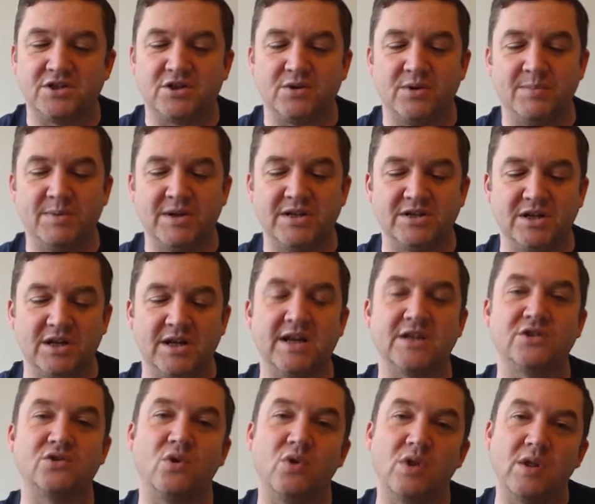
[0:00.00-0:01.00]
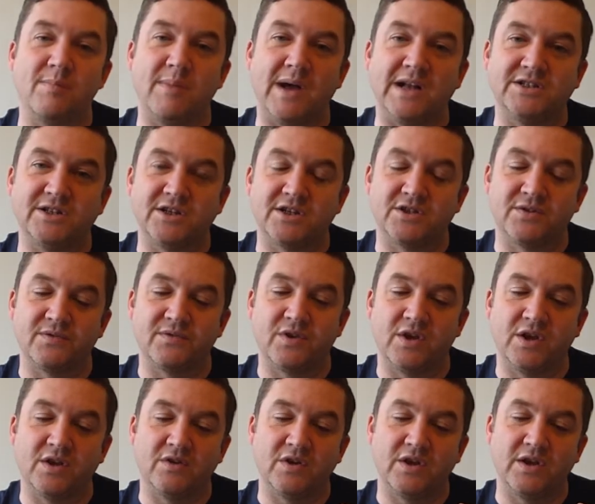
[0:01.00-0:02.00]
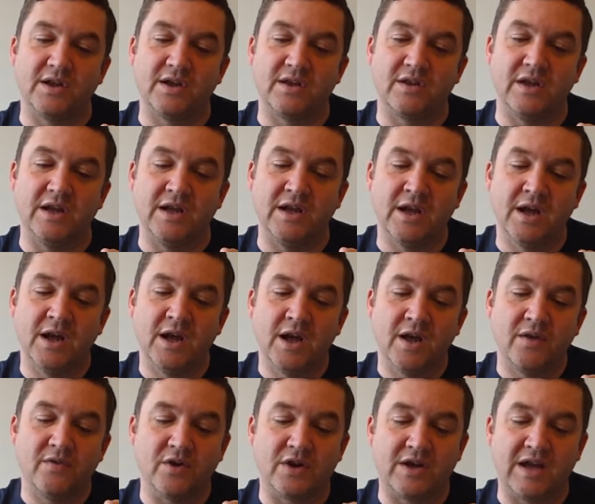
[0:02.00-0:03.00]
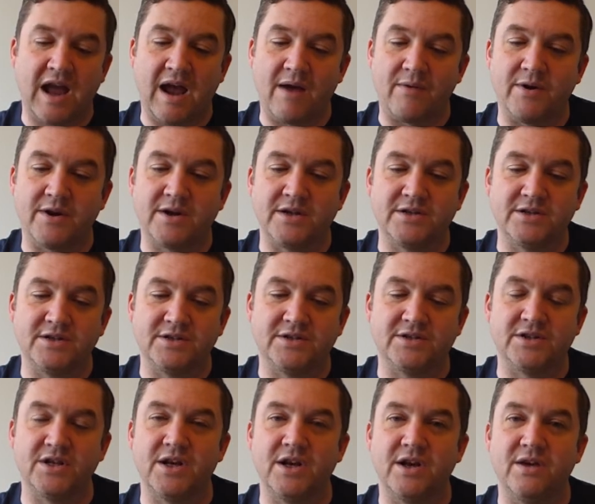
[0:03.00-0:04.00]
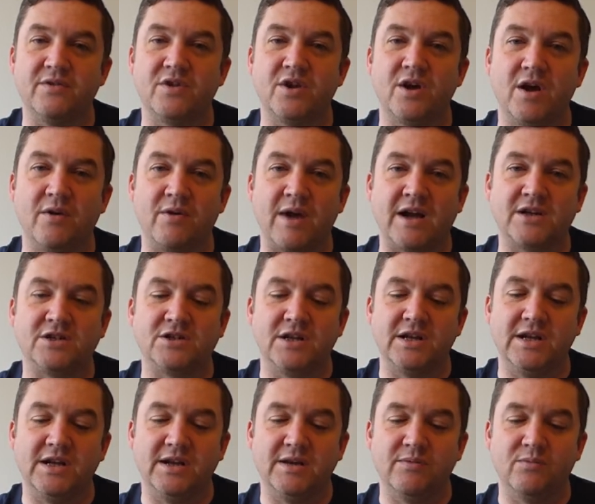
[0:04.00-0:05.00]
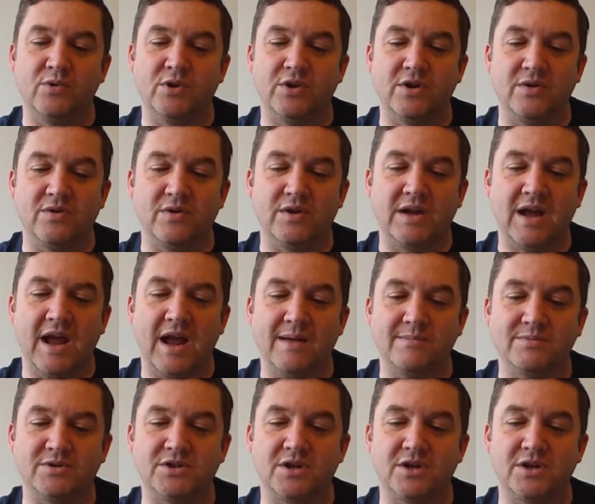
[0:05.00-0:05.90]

So he basically gets all the magics of the characters that are actually within the game.